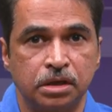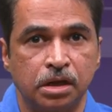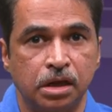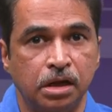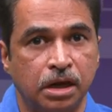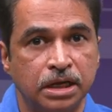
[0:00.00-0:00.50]
a
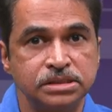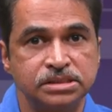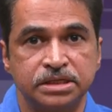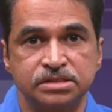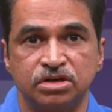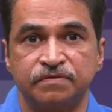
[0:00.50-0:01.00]
large
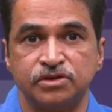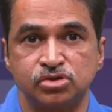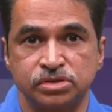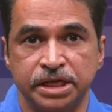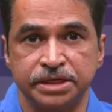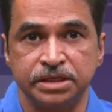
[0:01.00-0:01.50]
section of our
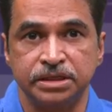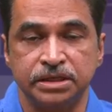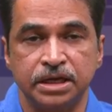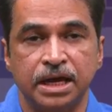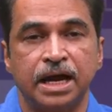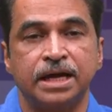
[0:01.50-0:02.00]
society
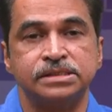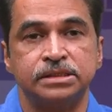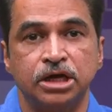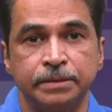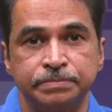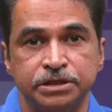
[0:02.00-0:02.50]
has
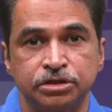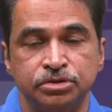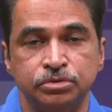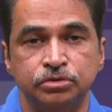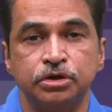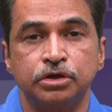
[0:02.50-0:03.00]
adapted
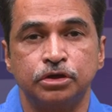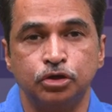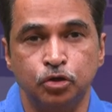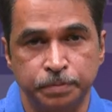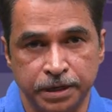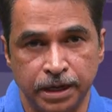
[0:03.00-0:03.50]
to
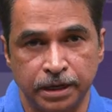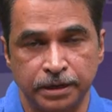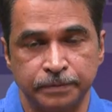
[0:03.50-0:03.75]
UPI.